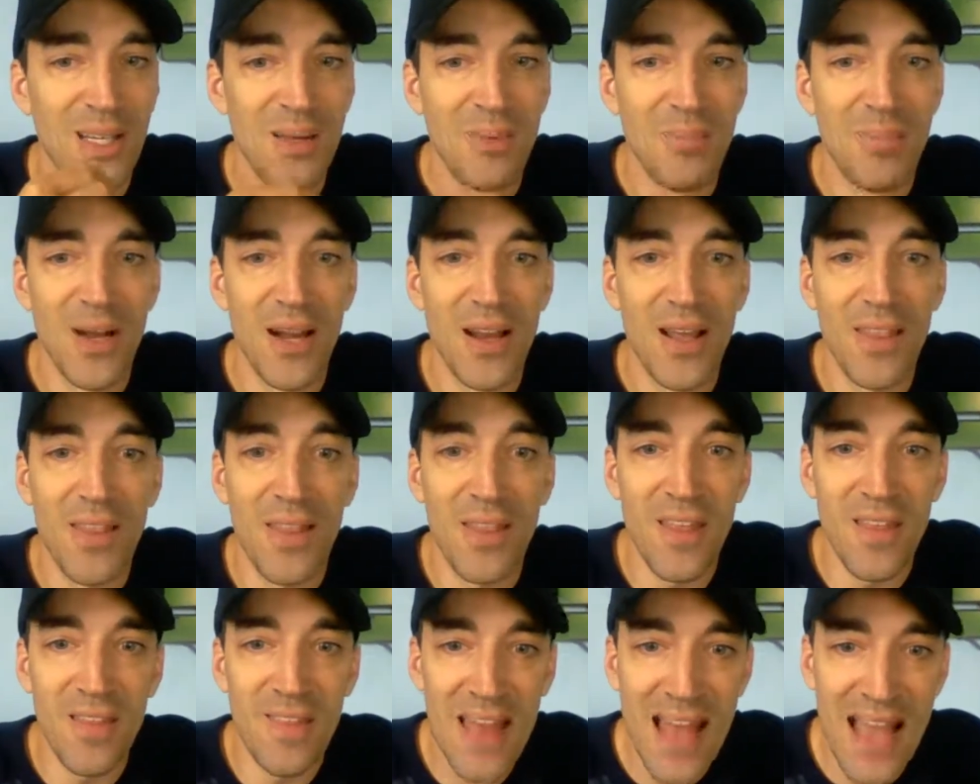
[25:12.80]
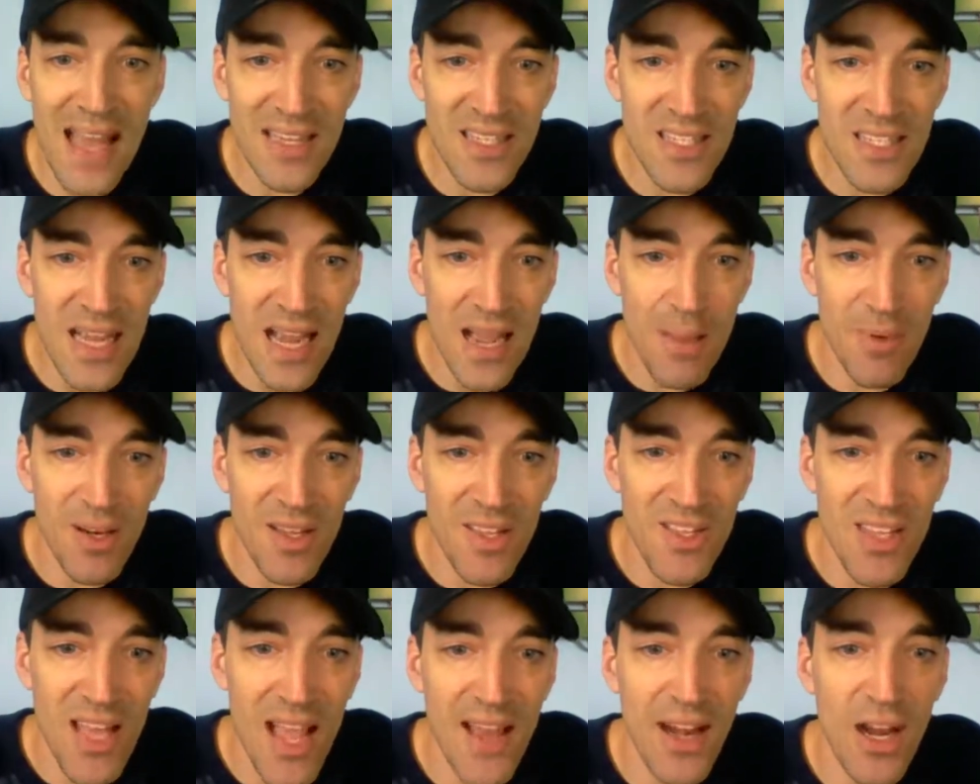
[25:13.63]
But other than that, I'm going to
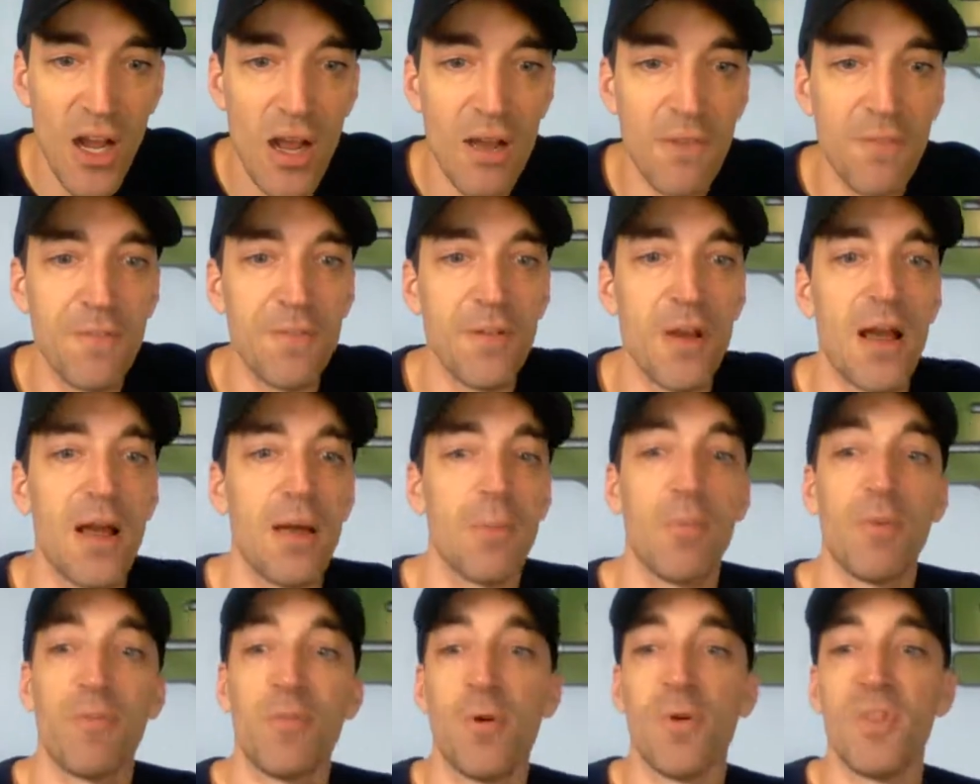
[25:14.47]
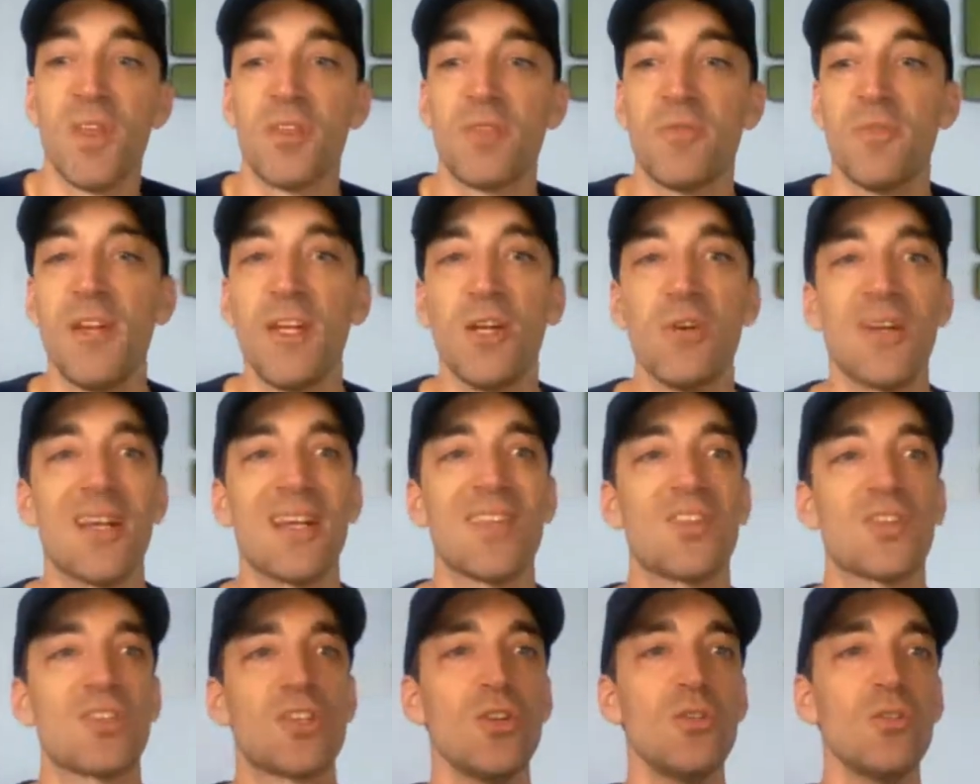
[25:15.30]
sign off before this video
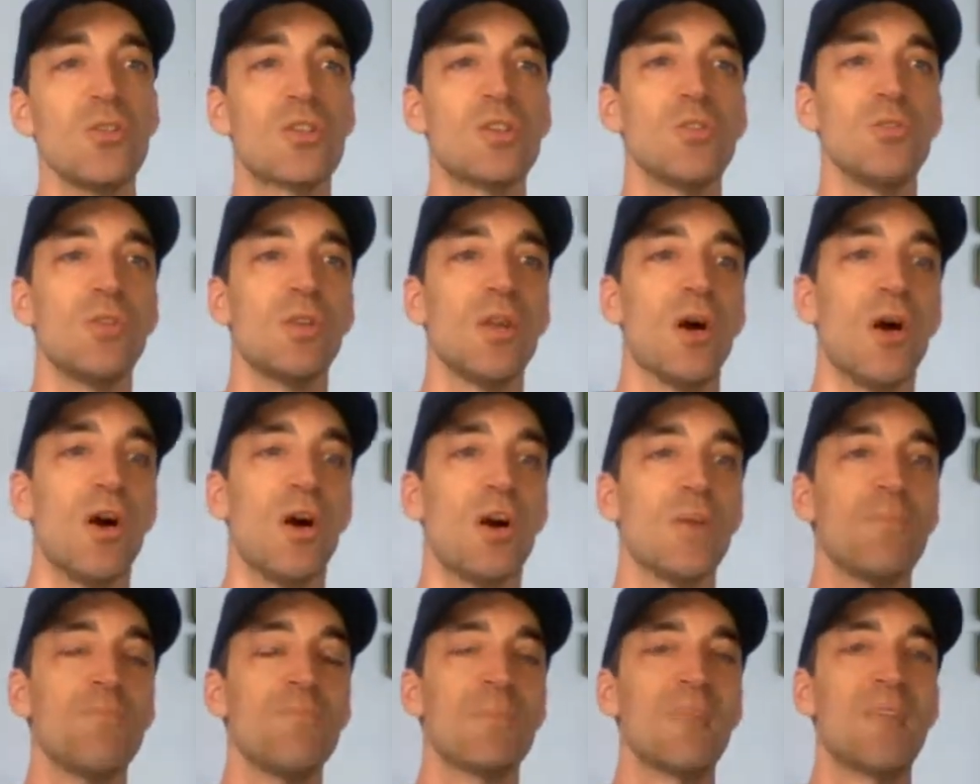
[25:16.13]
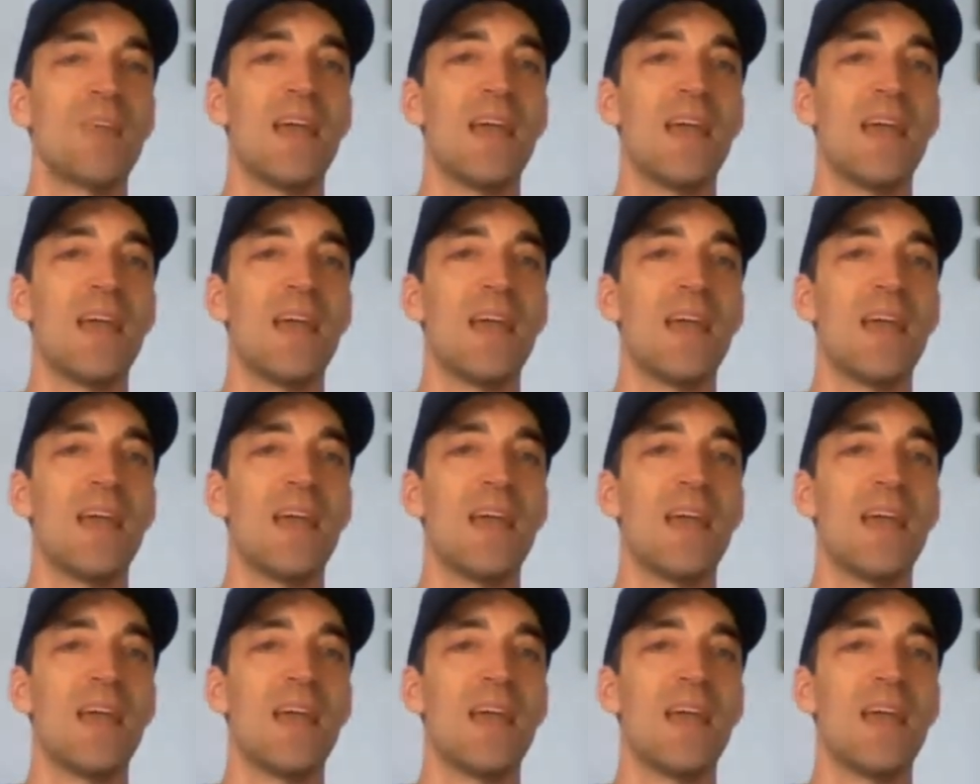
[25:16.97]
gets too long.